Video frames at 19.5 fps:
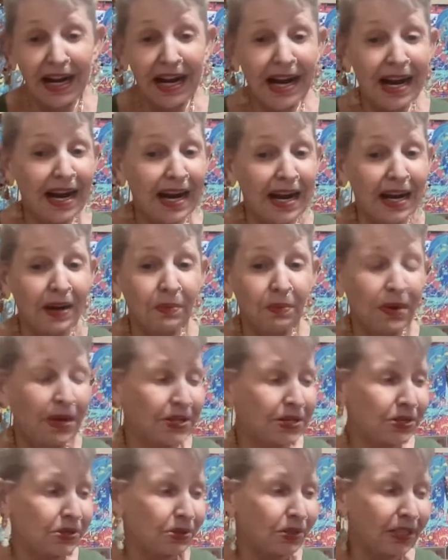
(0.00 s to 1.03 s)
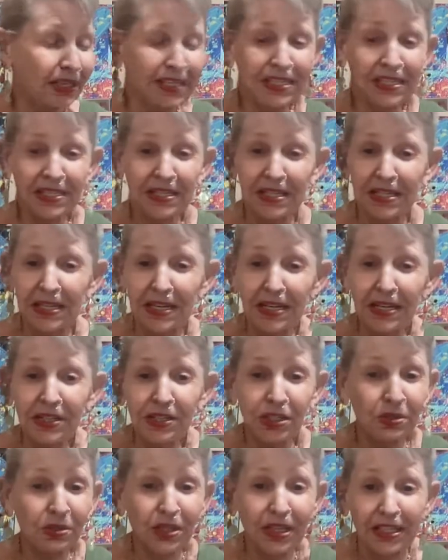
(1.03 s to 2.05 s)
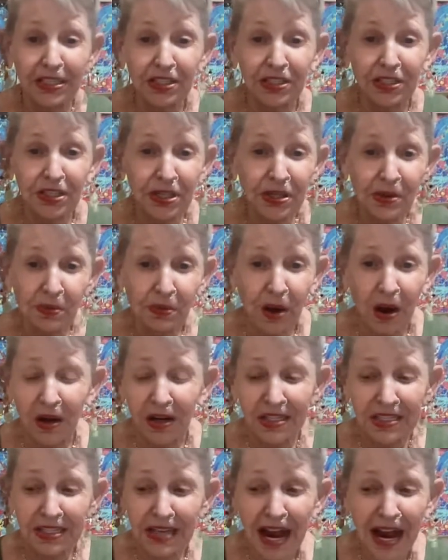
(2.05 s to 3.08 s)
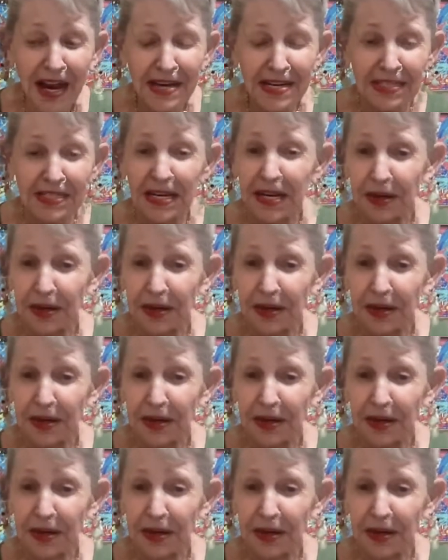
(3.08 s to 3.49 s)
Uh, when you listed it, you listed the wrong size.